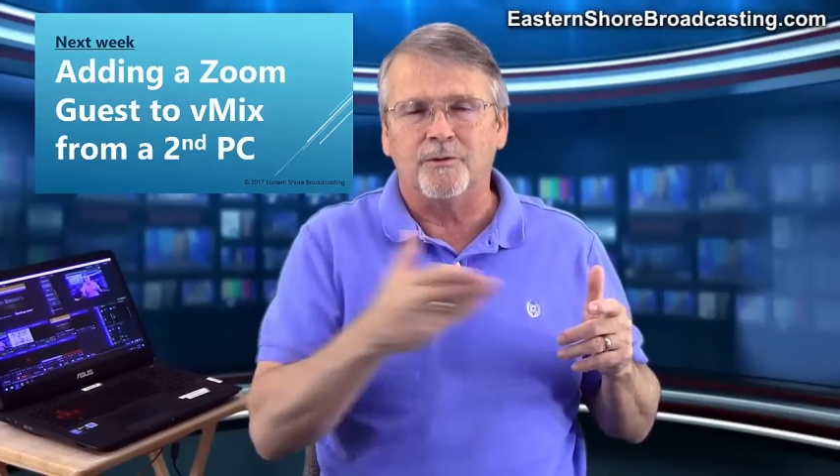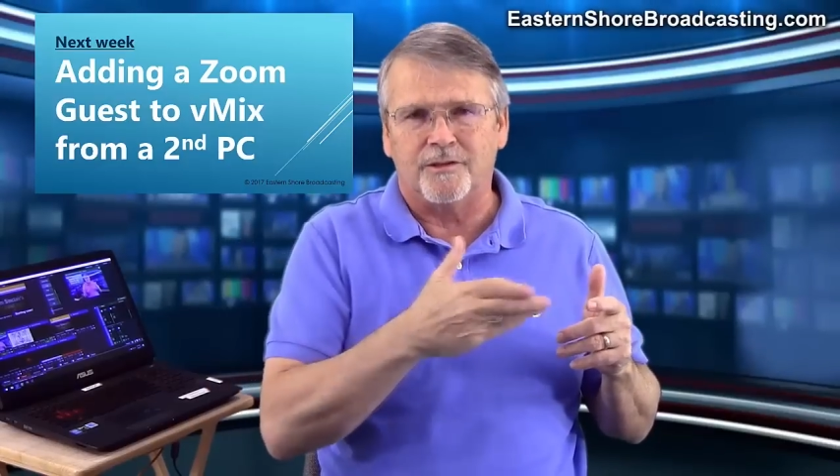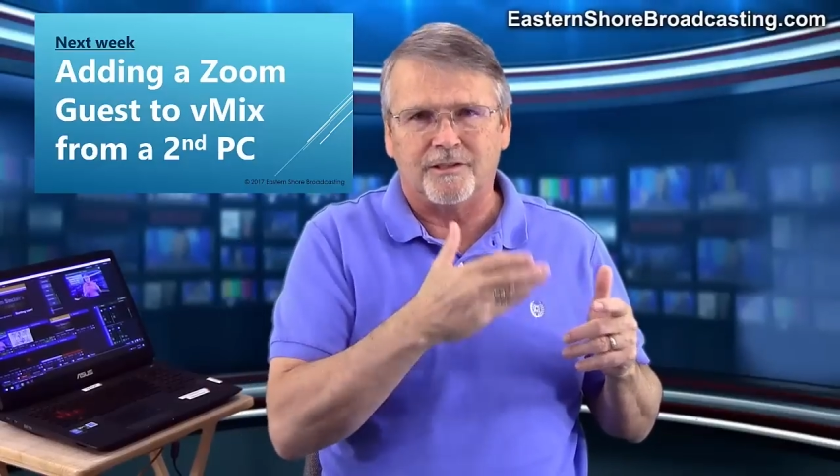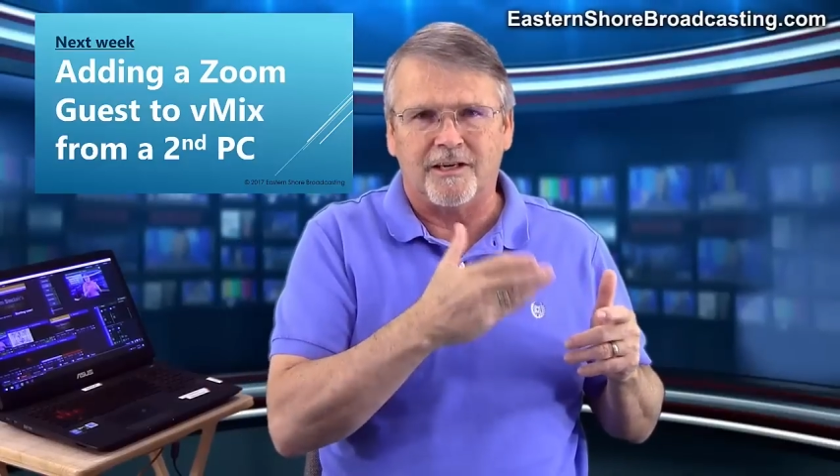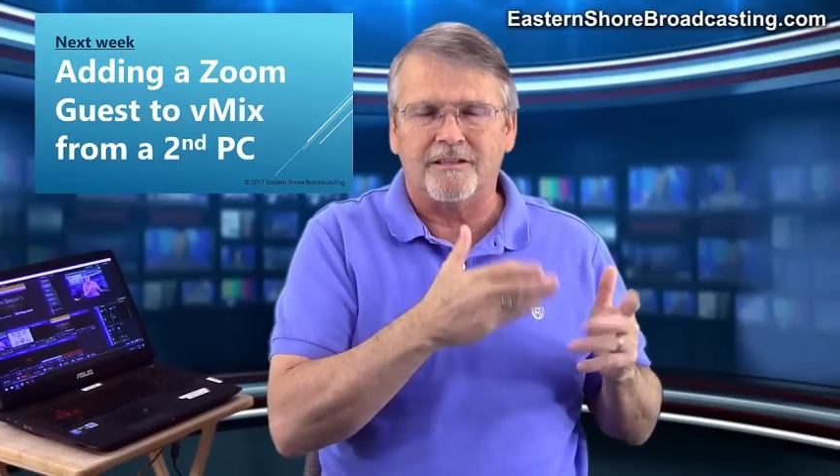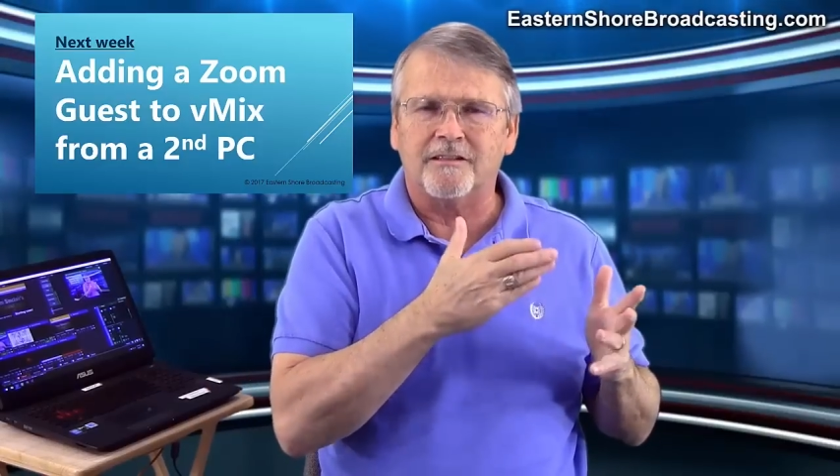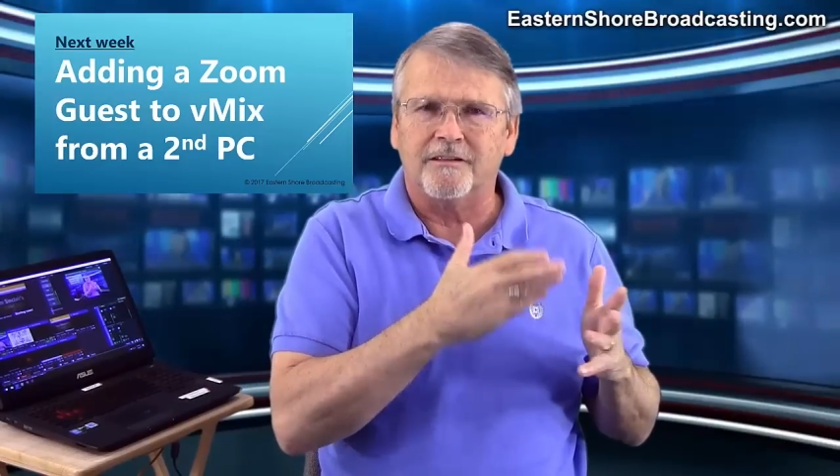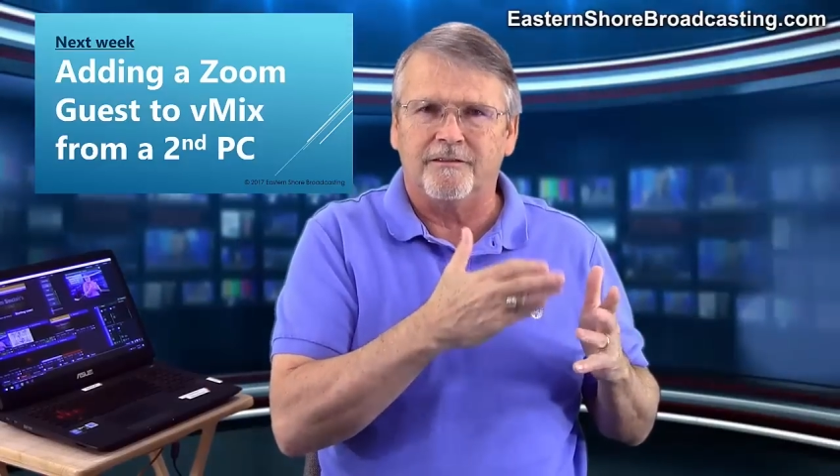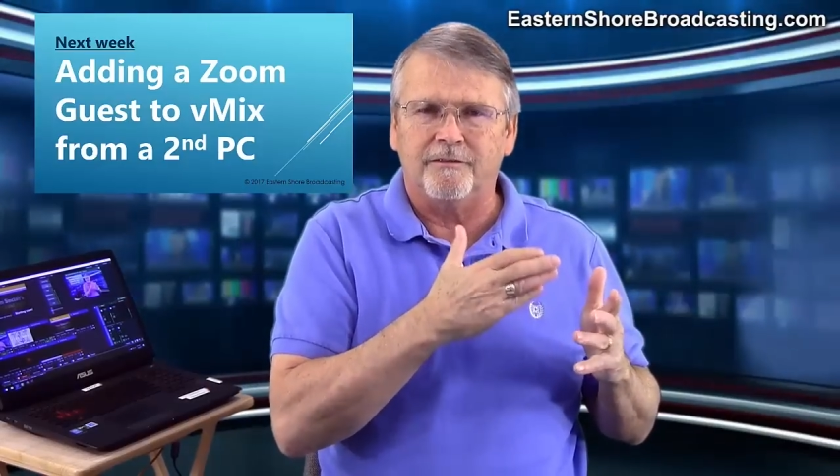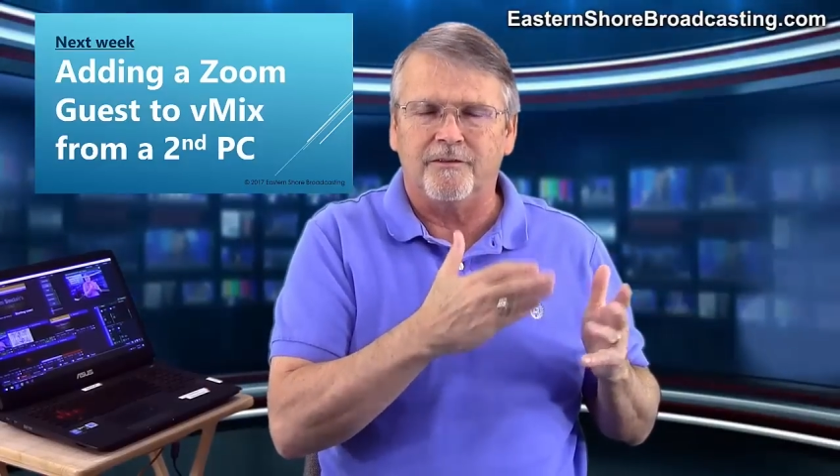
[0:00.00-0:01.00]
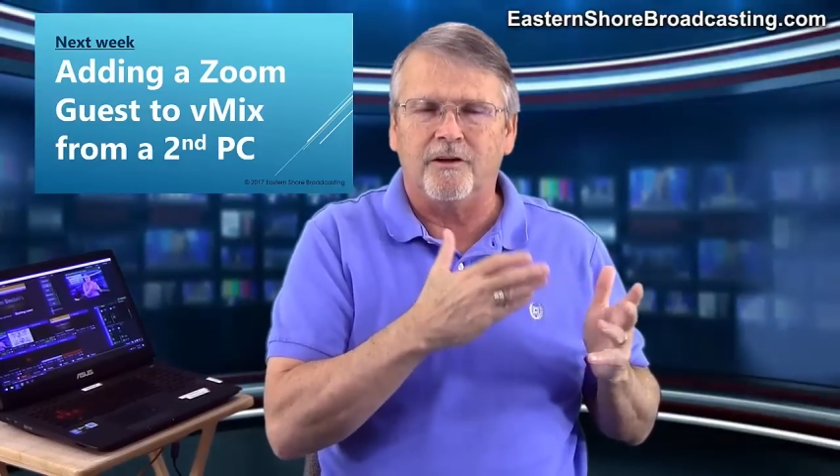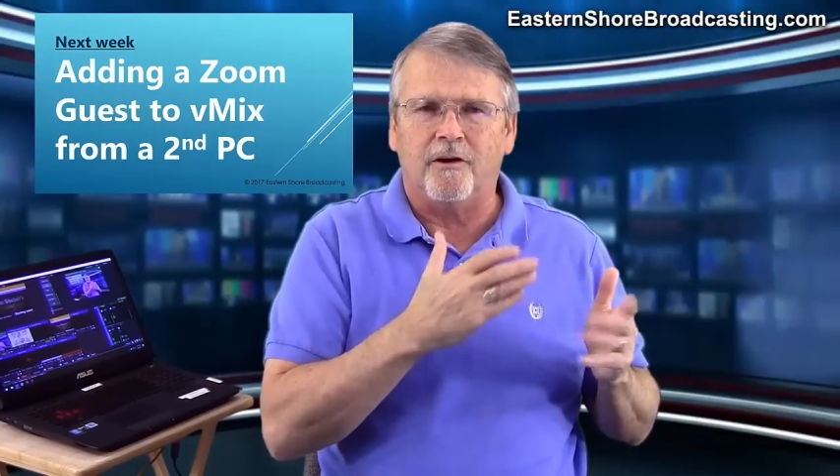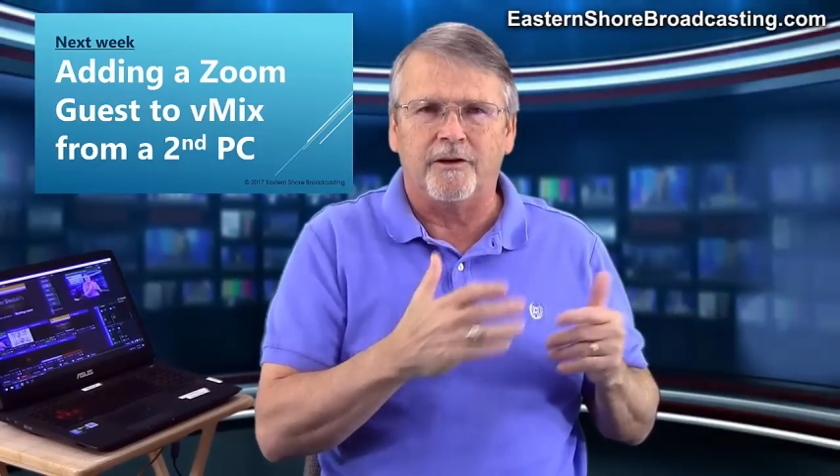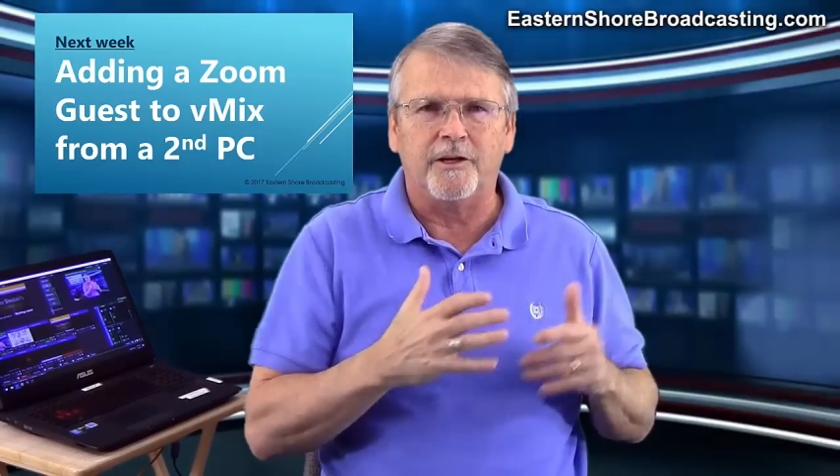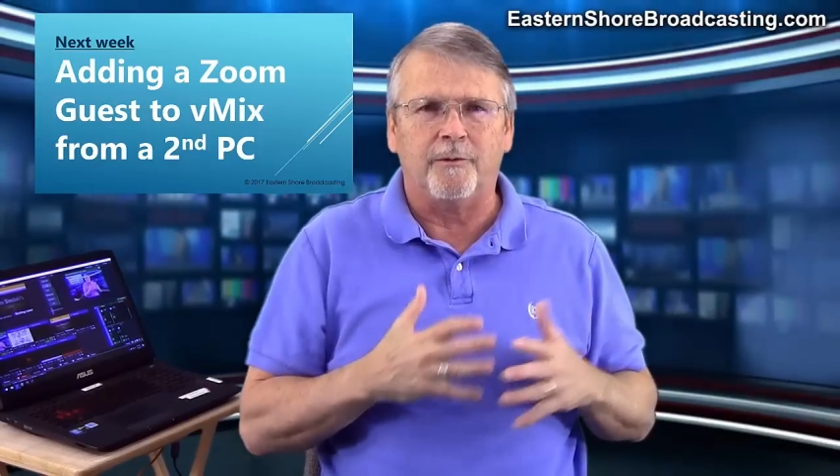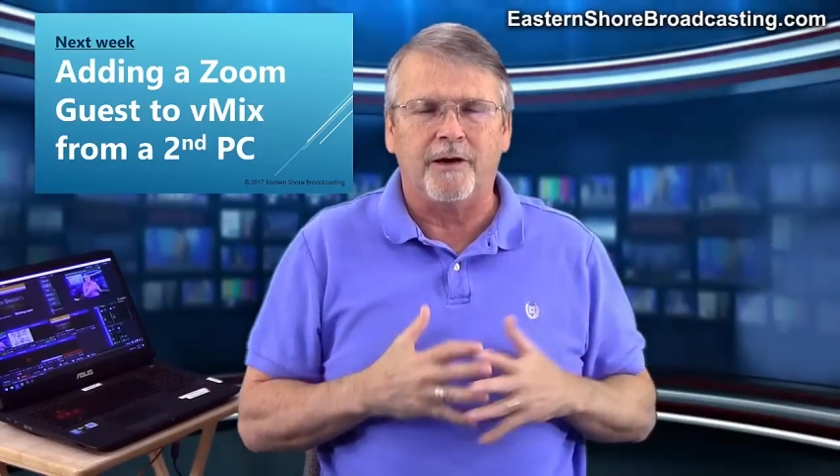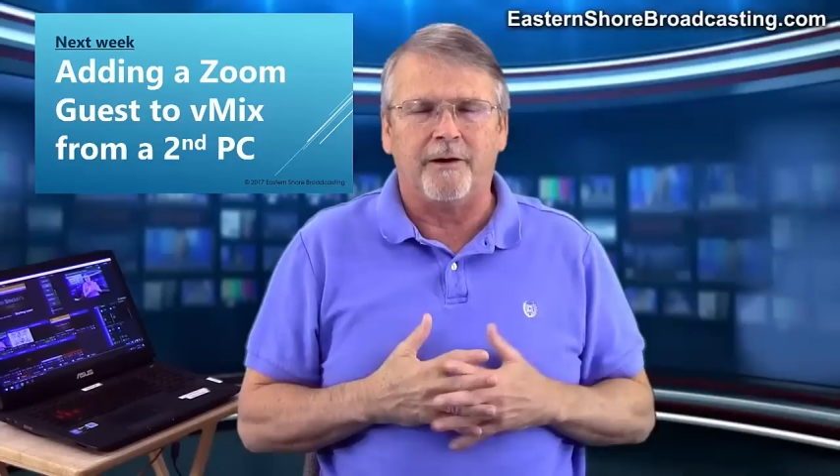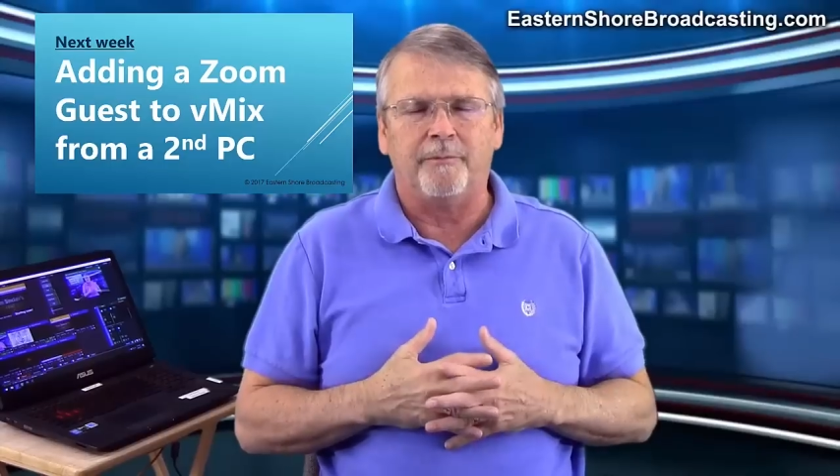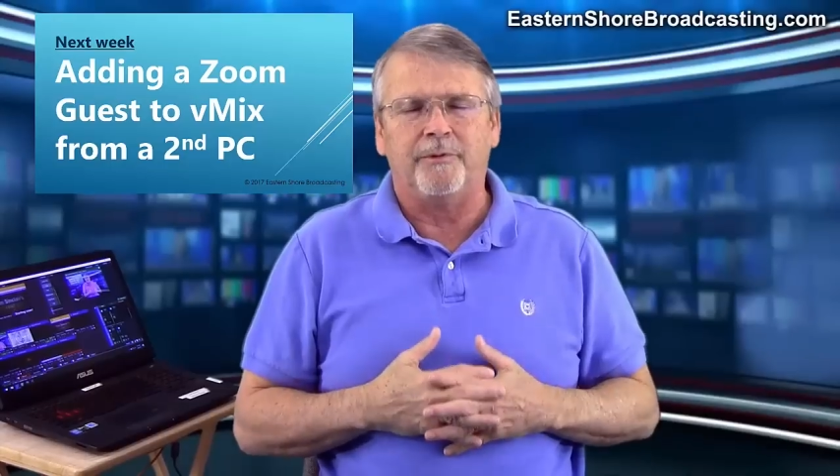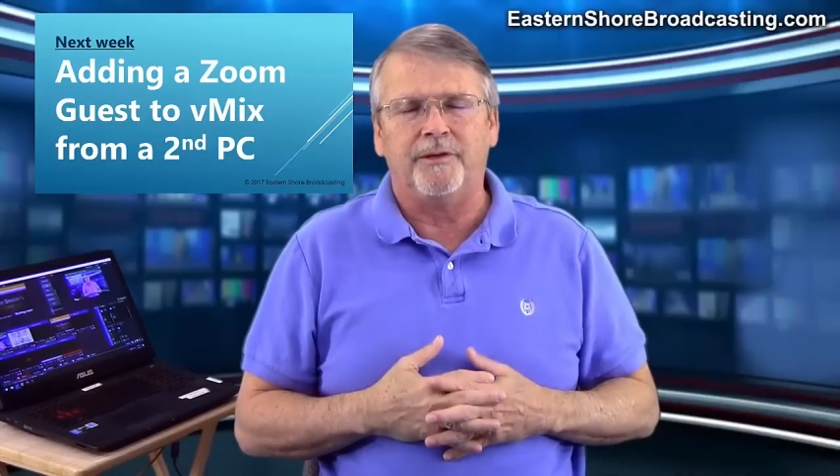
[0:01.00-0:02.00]
to essentially the, the audio
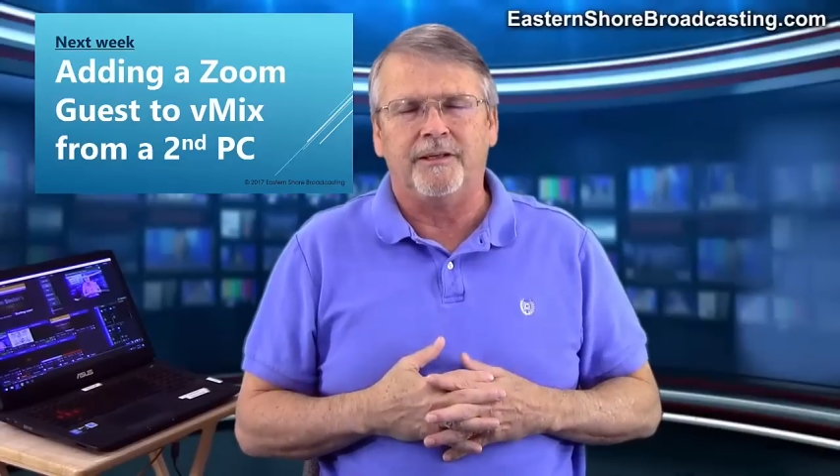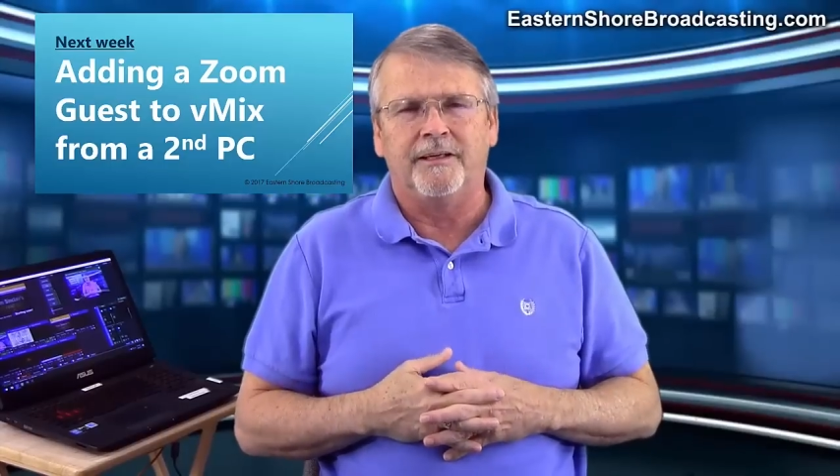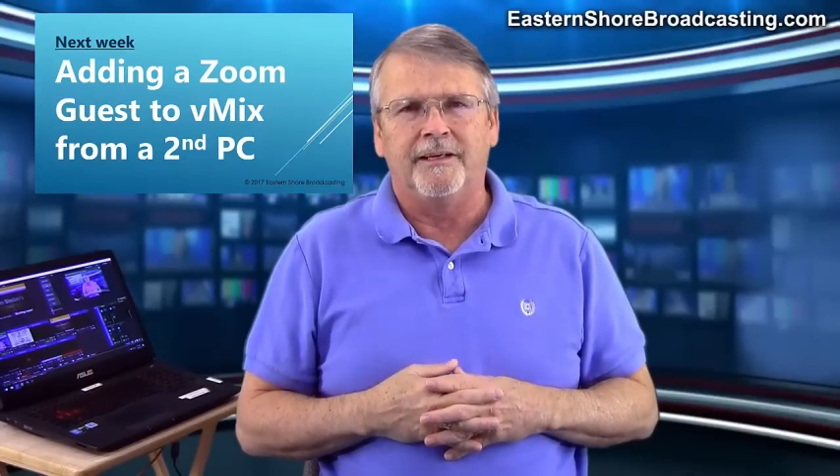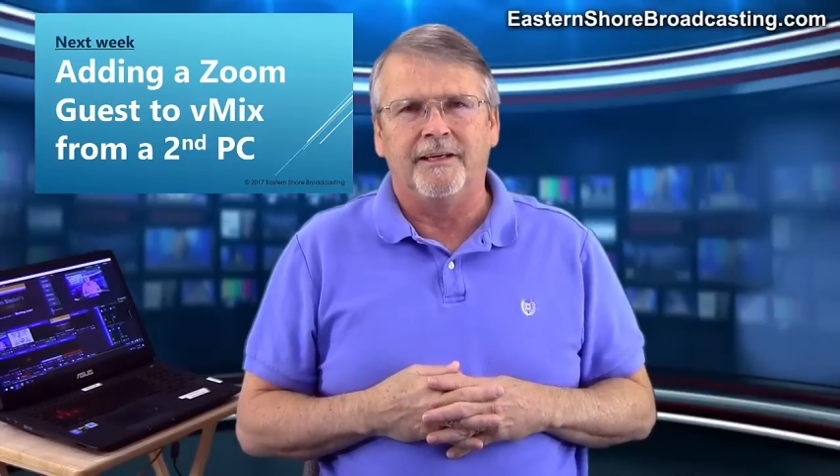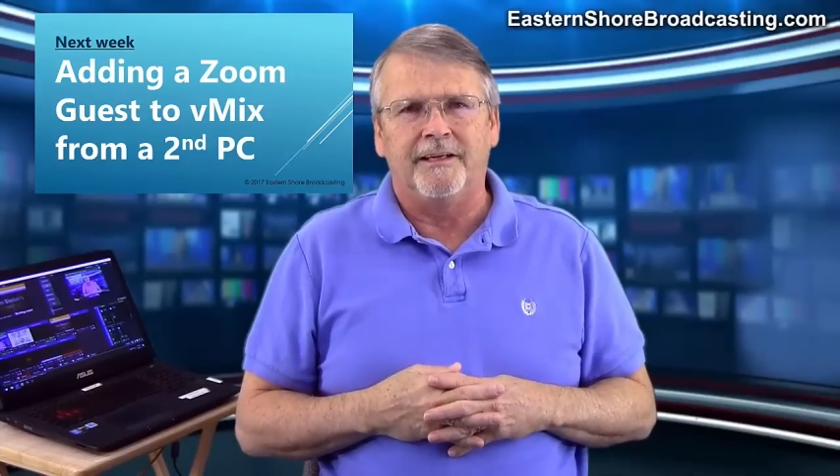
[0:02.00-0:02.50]
output